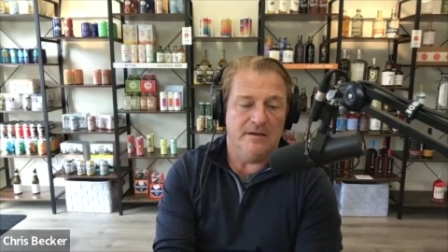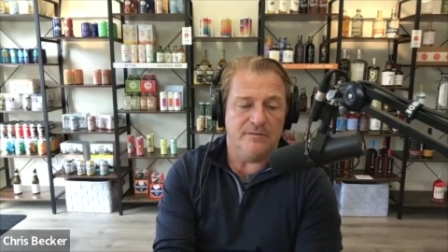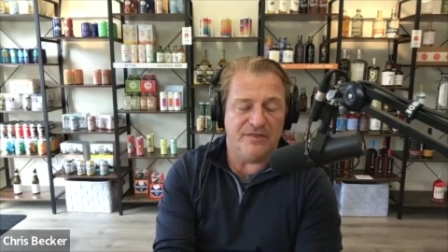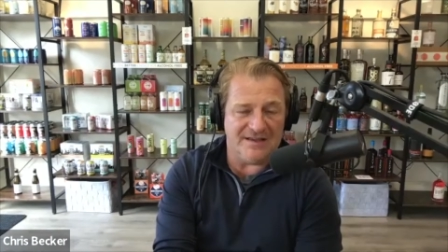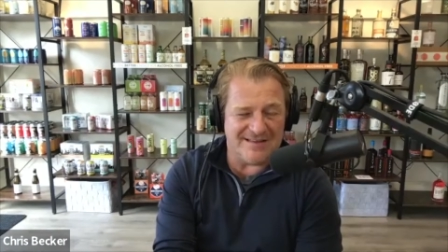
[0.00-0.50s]

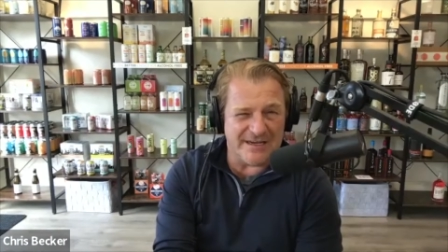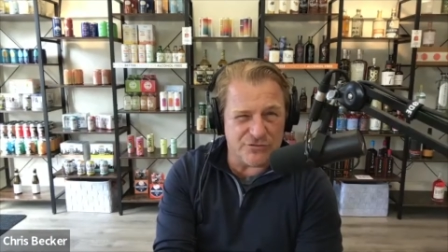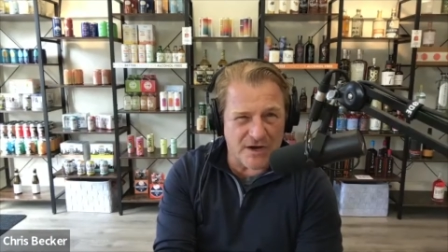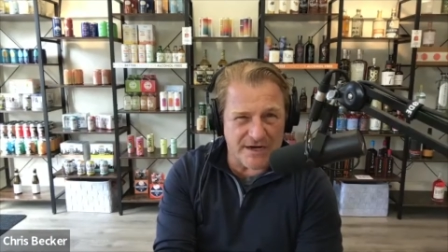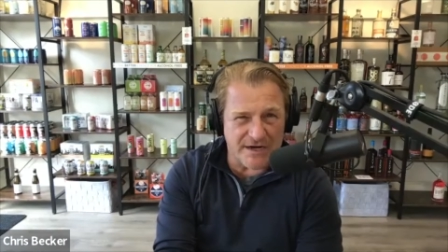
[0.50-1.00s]
things like
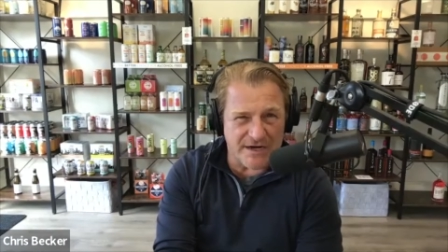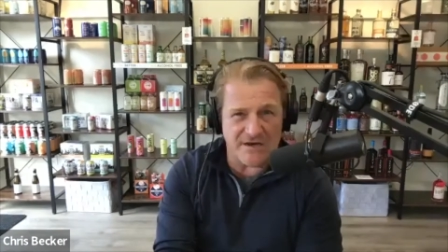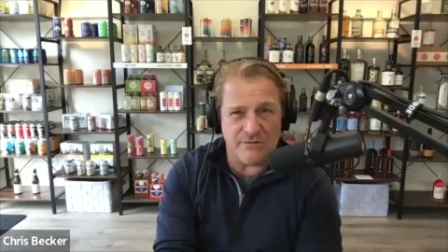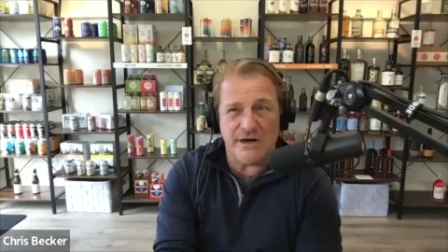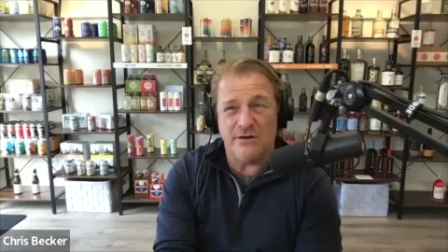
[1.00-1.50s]
dry
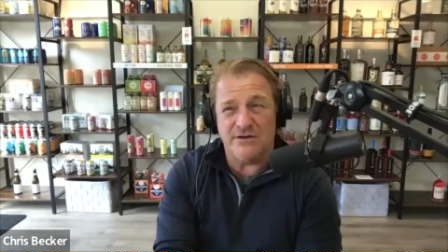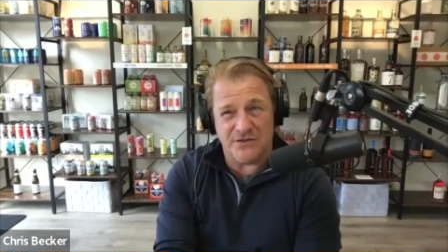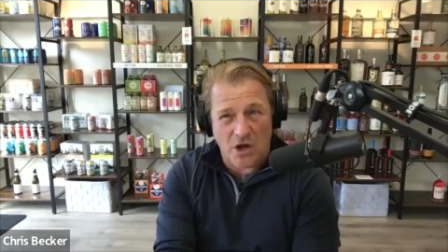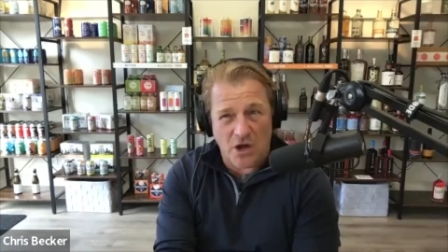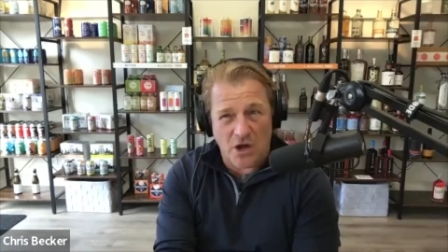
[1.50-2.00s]
January or even
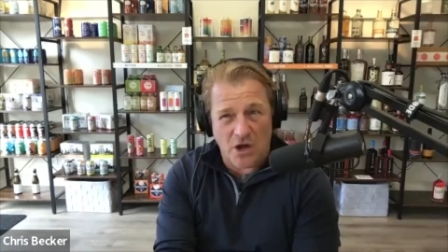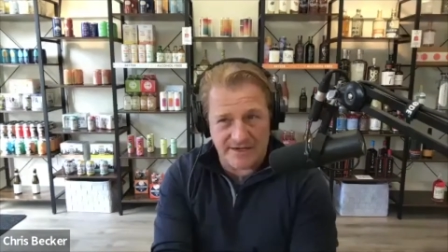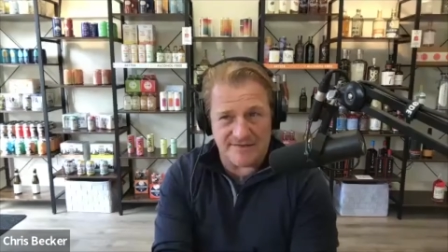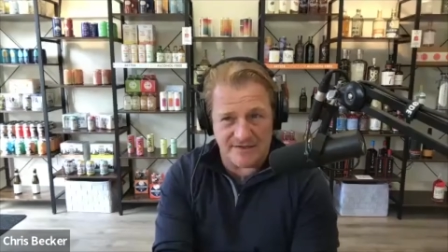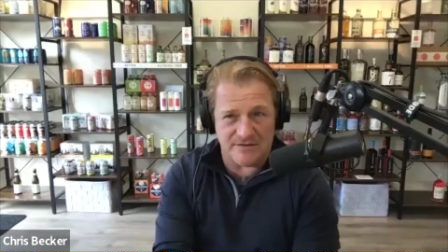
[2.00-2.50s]
the holiday
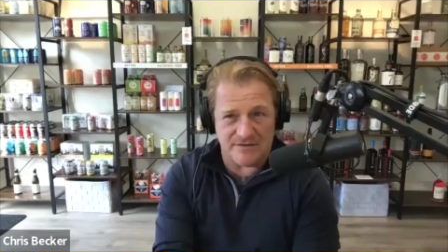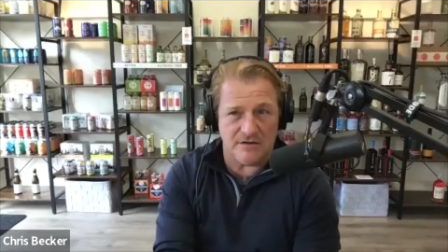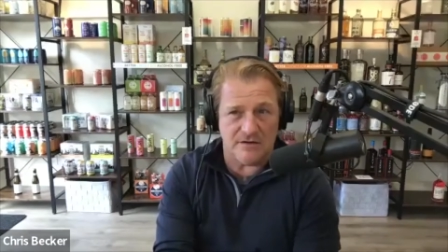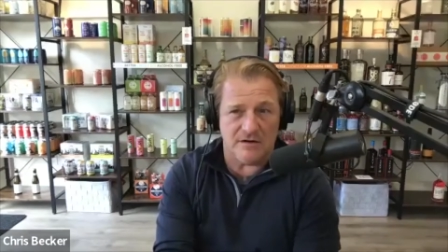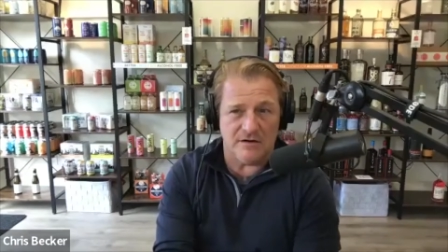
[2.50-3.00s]
season
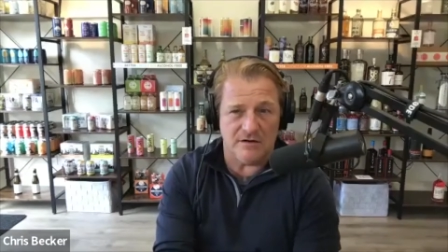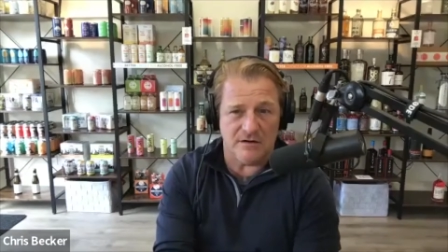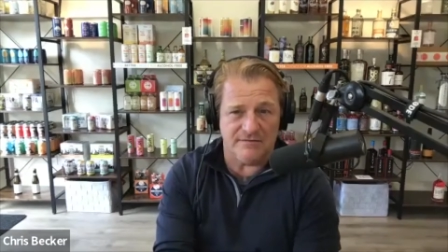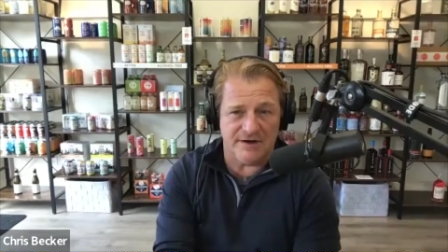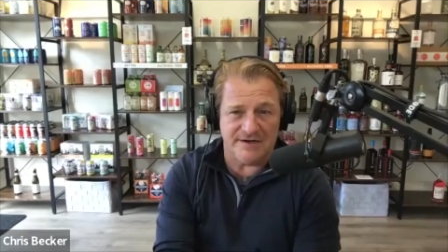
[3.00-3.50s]
are, are,
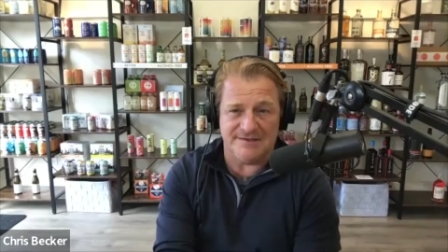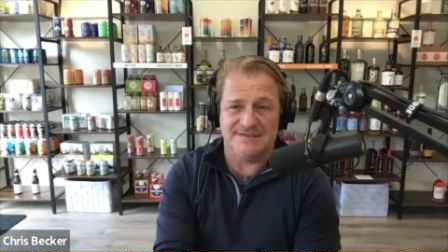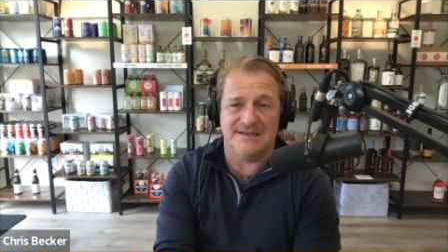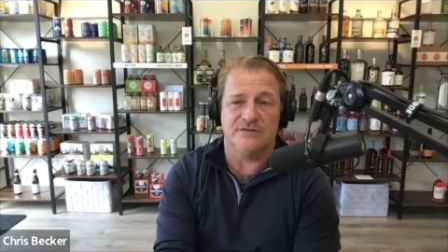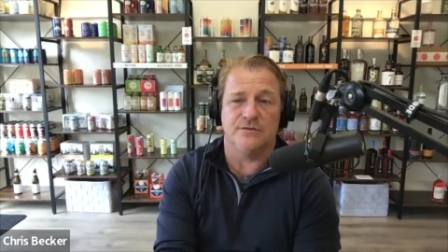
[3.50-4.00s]
are very
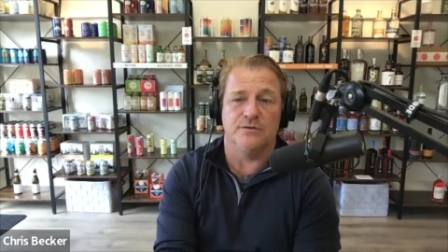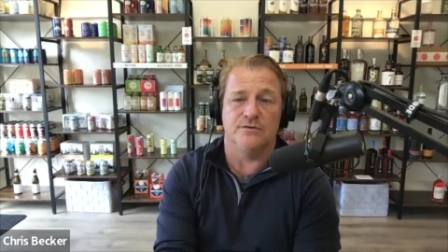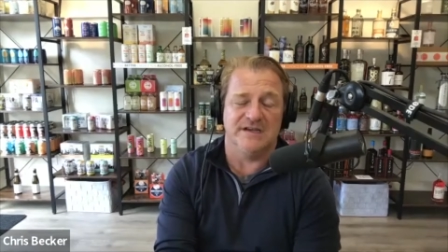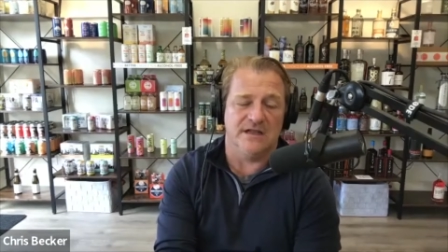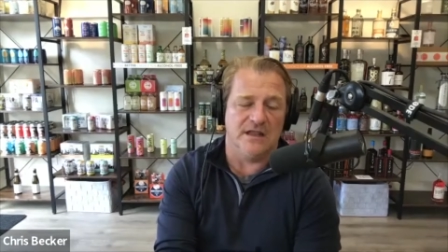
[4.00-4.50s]
successful. We're
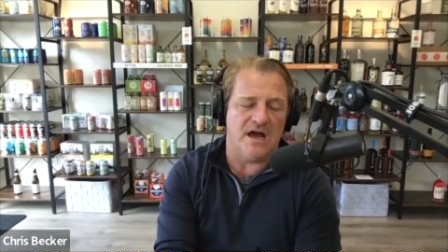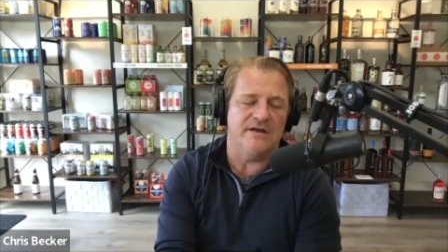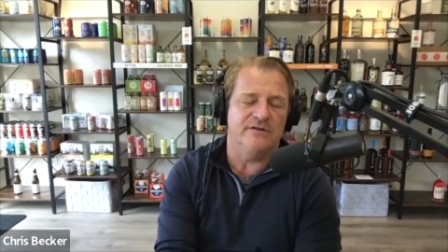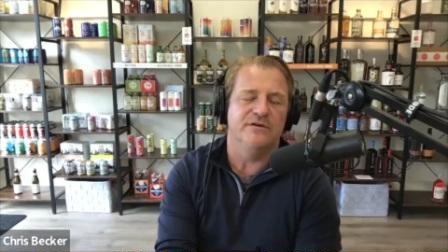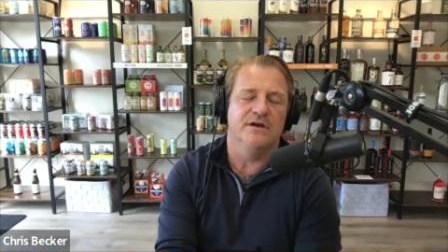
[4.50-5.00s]
seeing a lot
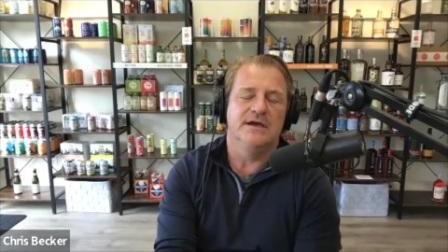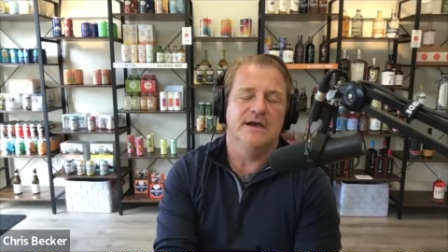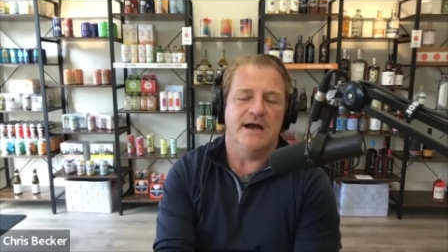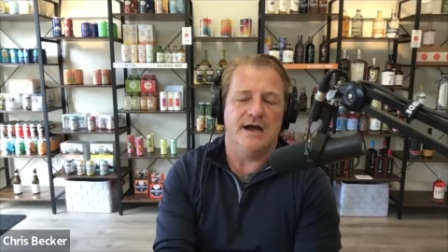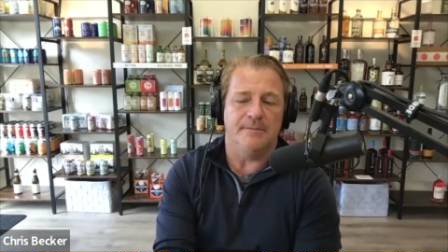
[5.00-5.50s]
of
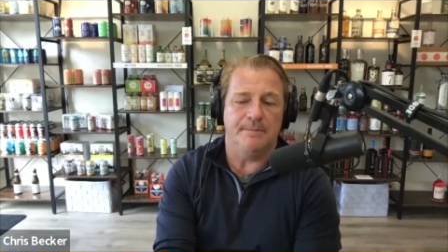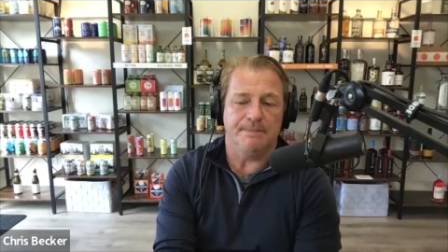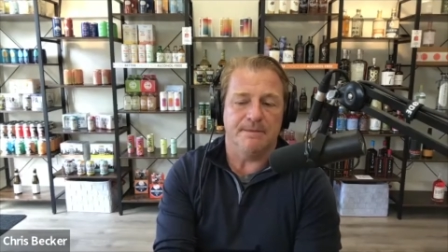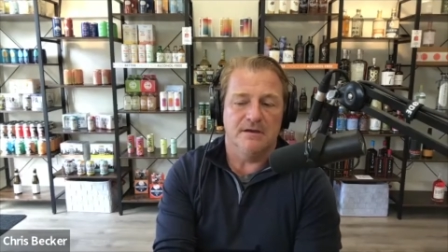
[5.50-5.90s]
um,